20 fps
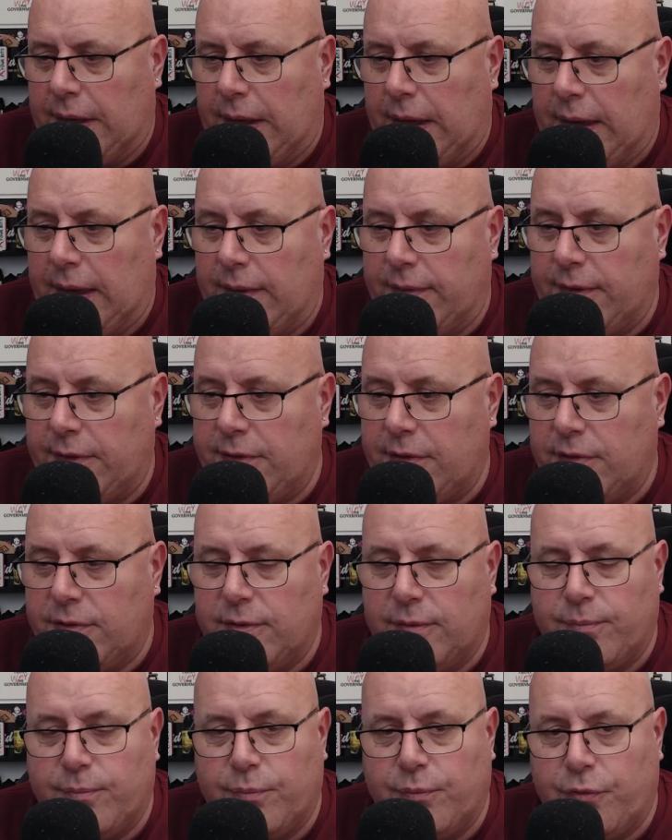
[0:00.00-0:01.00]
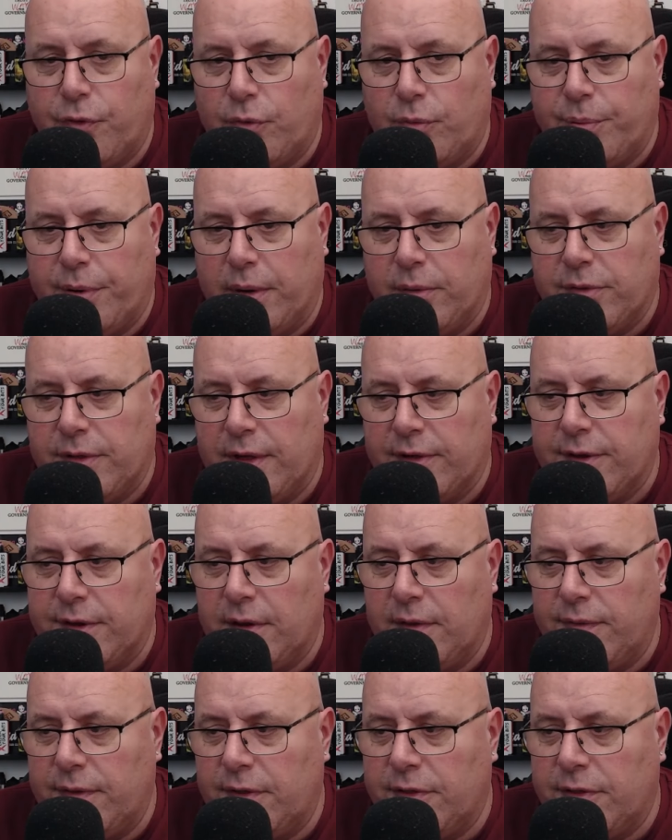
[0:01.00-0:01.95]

This is the full processing on.